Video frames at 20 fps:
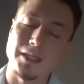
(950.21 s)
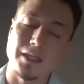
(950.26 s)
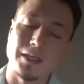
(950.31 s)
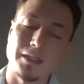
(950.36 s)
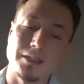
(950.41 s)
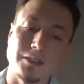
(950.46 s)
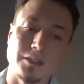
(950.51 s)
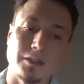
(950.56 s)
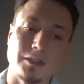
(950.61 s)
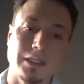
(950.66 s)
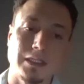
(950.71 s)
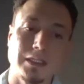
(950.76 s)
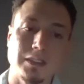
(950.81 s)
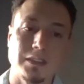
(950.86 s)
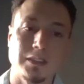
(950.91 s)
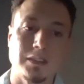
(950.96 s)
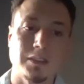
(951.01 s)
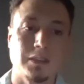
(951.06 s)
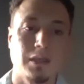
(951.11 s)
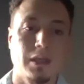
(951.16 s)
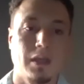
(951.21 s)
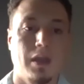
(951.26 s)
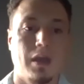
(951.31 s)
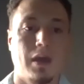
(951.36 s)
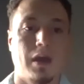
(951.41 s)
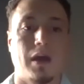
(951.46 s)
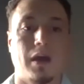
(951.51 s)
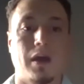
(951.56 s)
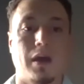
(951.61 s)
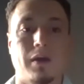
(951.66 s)
injuries,
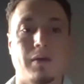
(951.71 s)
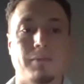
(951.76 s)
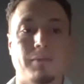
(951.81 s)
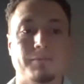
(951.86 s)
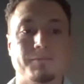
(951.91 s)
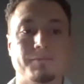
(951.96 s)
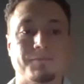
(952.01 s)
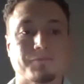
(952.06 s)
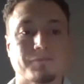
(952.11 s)
um,